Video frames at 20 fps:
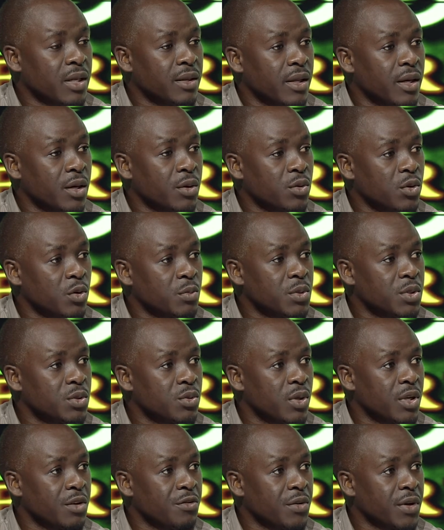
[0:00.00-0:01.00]
their crops to
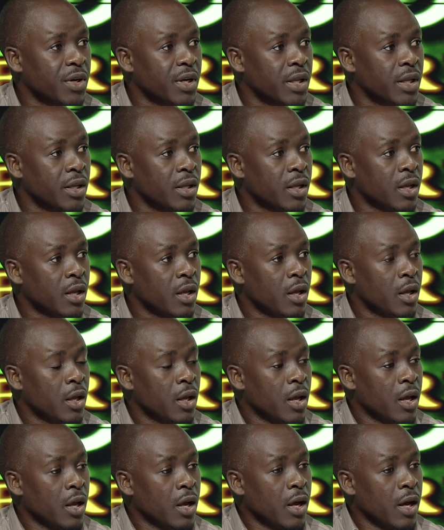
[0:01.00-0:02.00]
FRA.
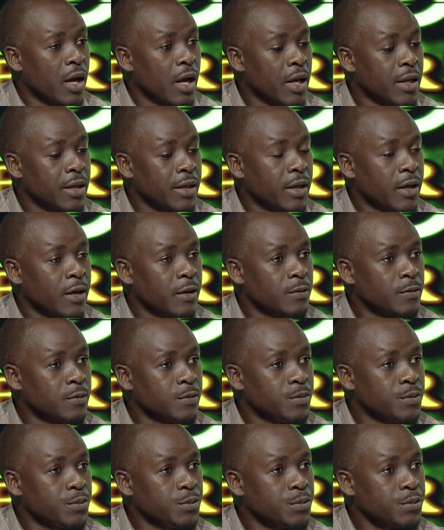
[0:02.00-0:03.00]
And
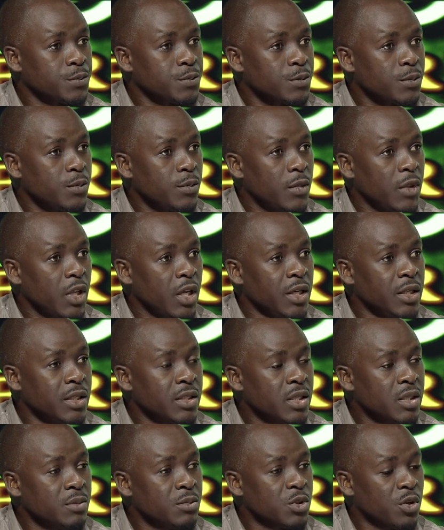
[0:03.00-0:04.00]
in
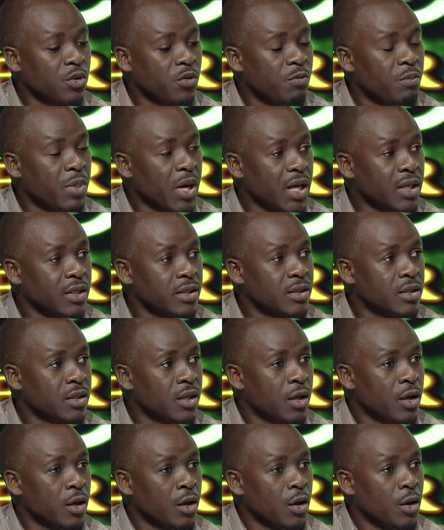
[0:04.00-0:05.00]
terms of bags,
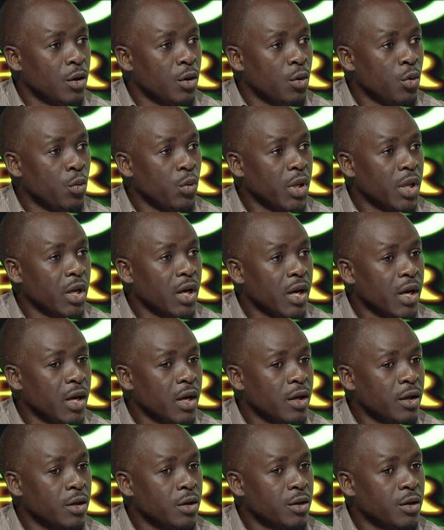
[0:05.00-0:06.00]
we
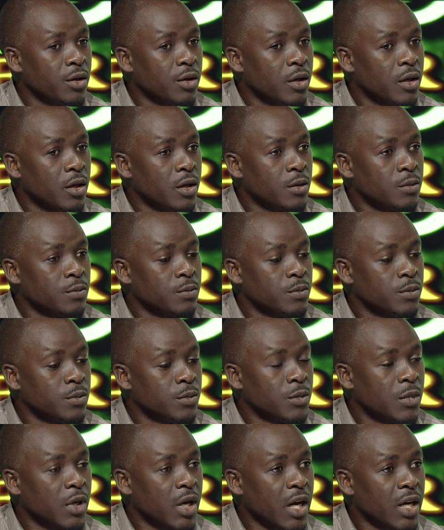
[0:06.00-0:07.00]
are
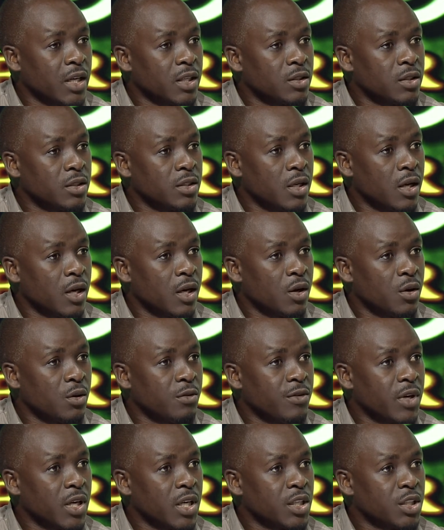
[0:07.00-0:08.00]
at
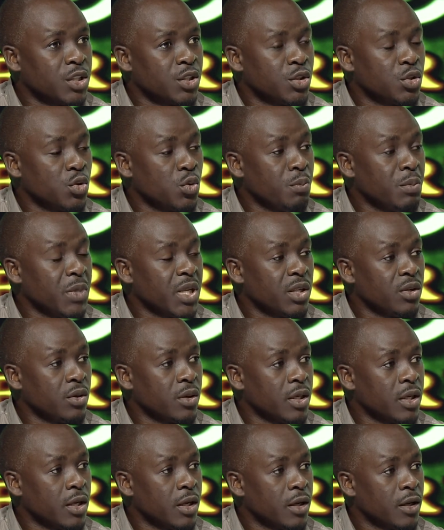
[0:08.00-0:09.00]
over 2
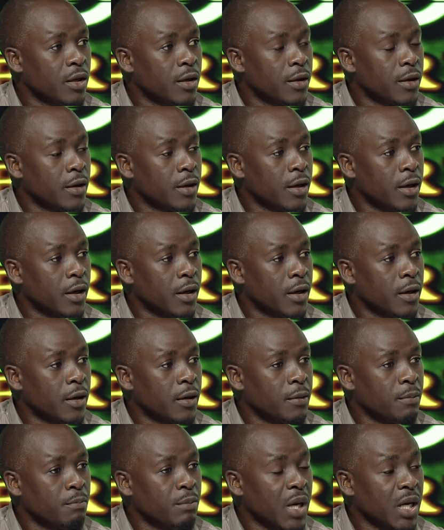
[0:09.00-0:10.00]
million
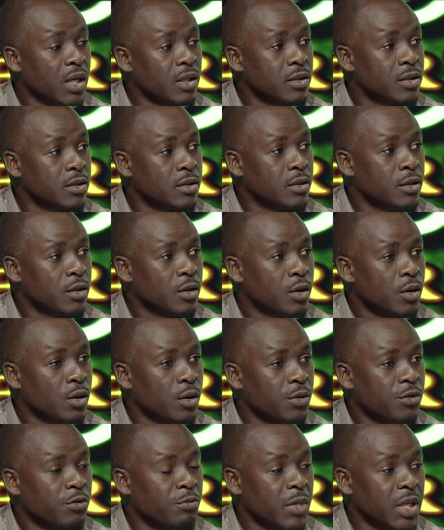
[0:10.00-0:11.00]
bags
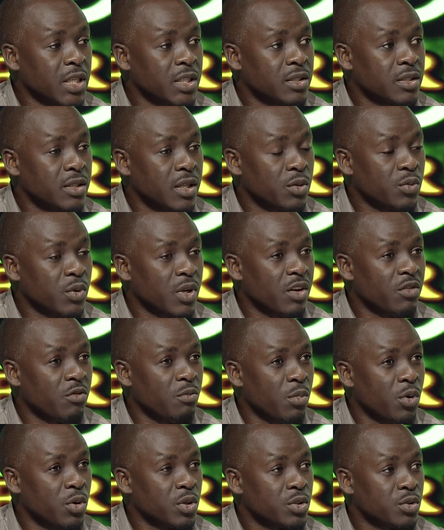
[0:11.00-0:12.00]
of maize that we have
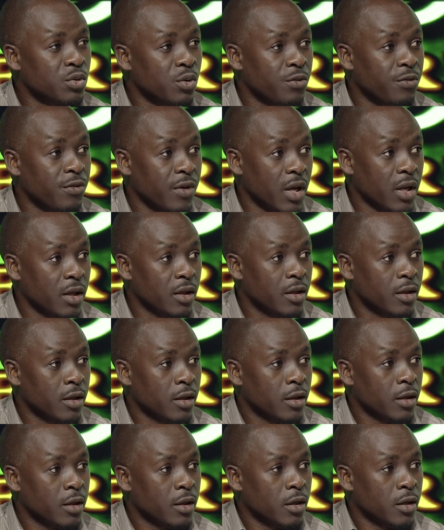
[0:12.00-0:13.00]
bought so far.
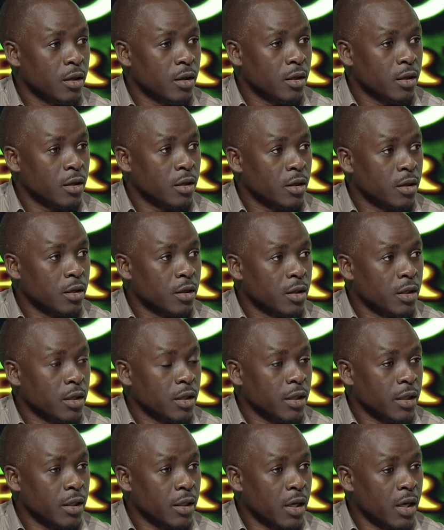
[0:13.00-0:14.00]

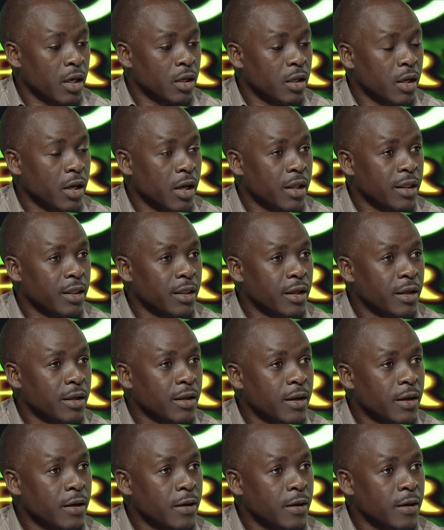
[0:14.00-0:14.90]
Yeah, and then